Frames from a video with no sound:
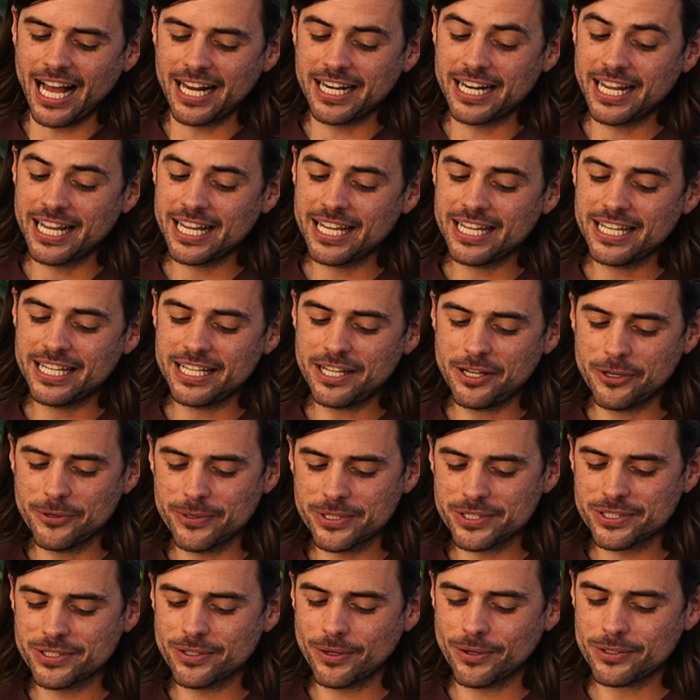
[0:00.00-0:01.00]
and he
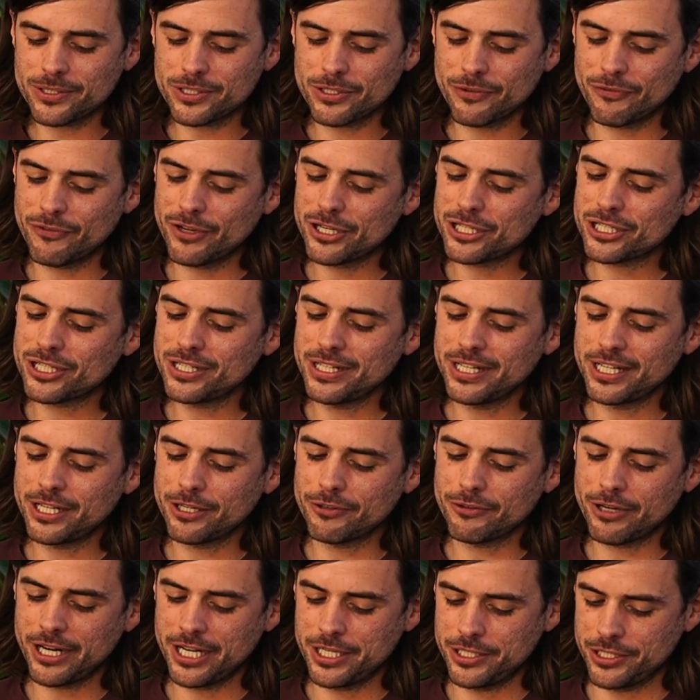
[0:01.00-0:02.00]
who is not sufficiently
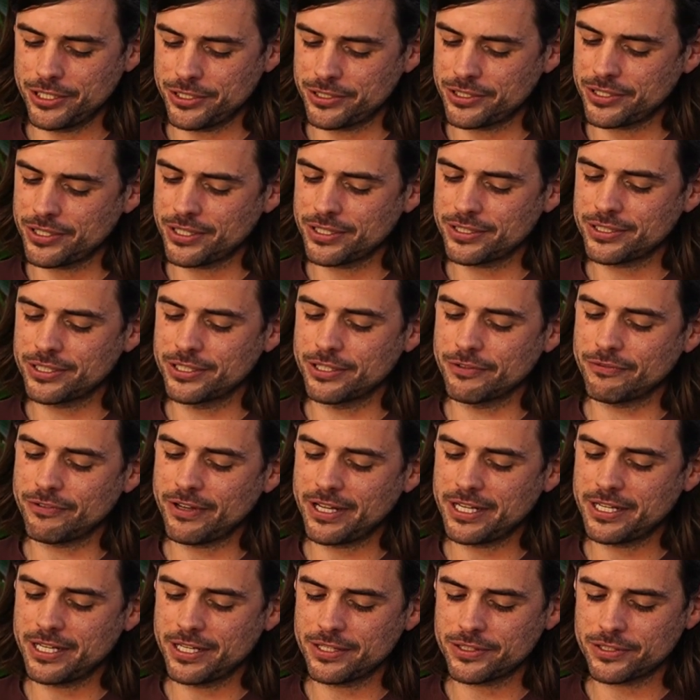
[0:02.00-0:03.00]
courageous to
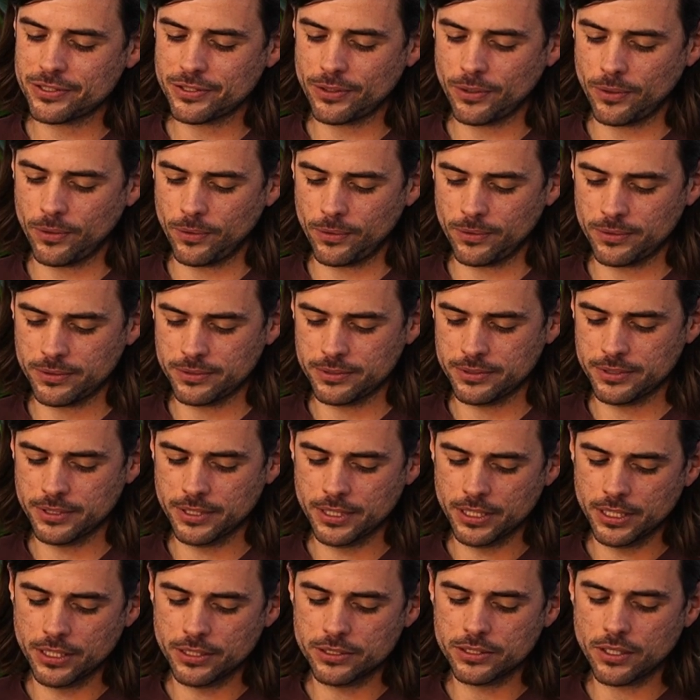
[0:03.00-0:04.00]
defend his soul,
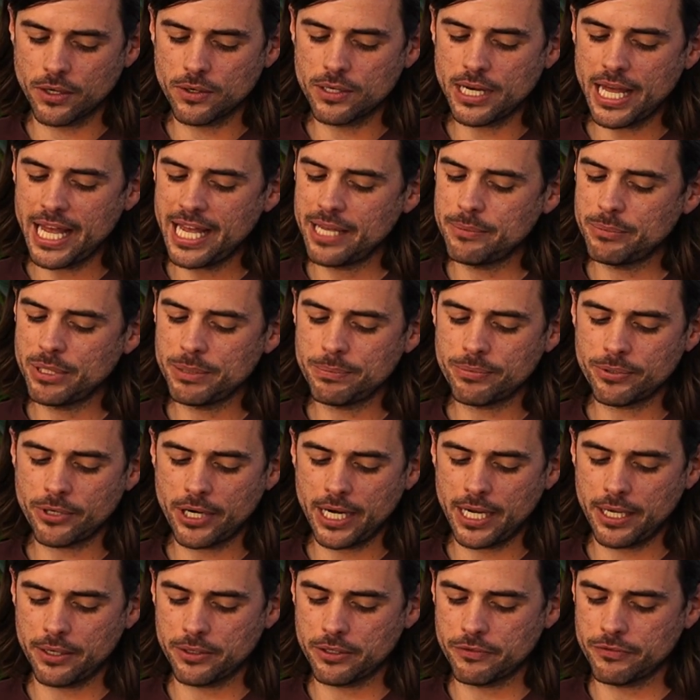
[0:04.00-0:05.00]
don't let him be
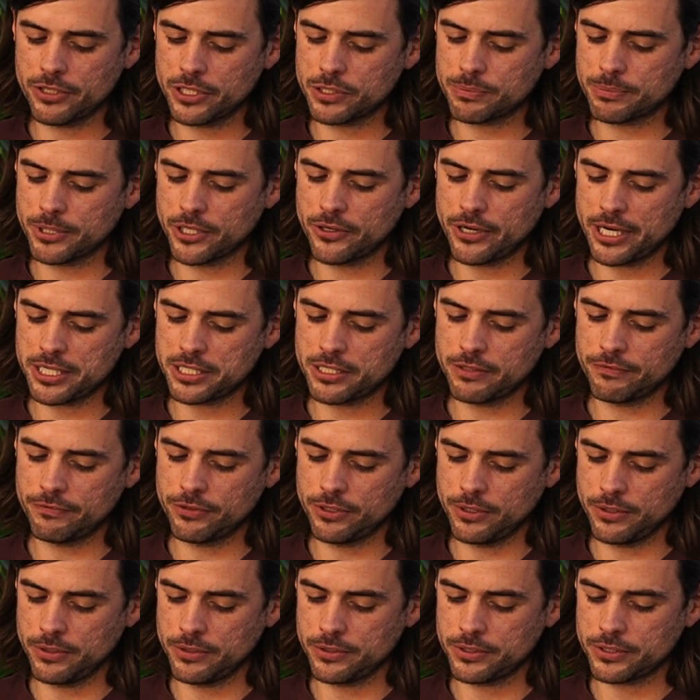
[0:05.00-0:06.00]
proud of his
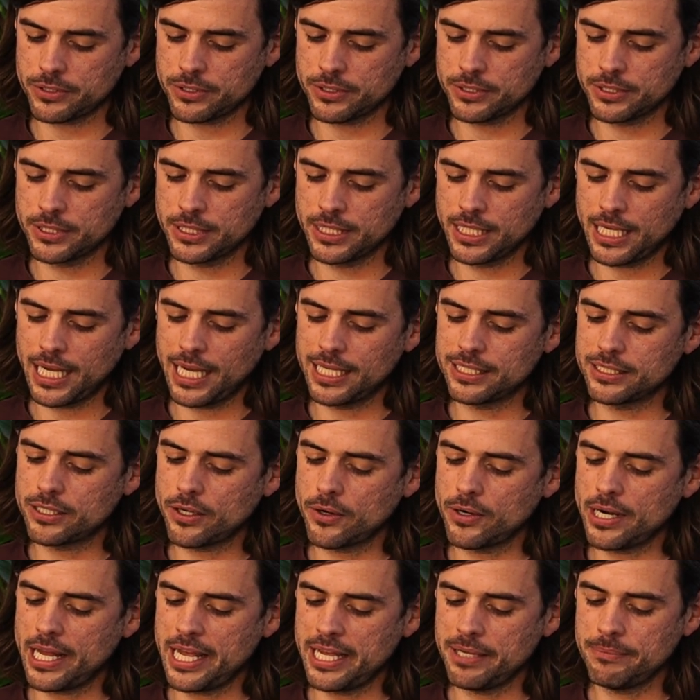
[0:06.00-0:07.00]
progressive views, and
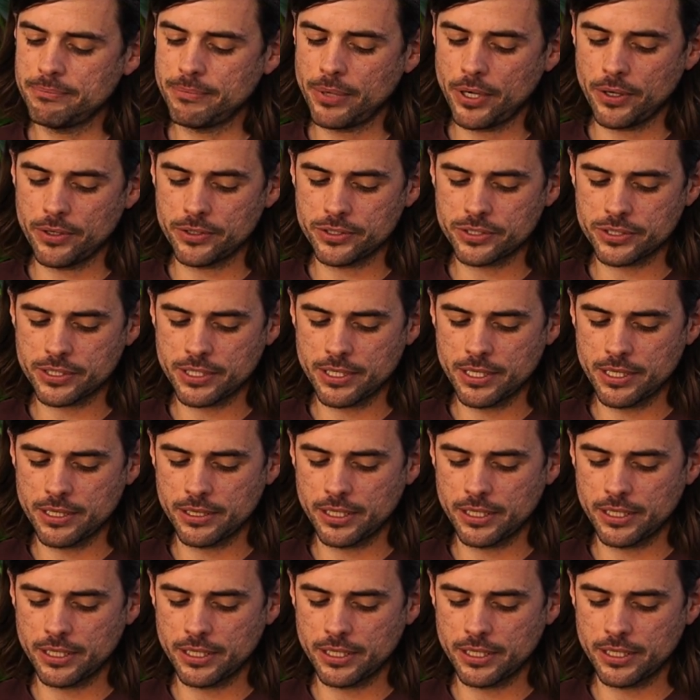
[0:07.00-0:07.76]
don't let him boast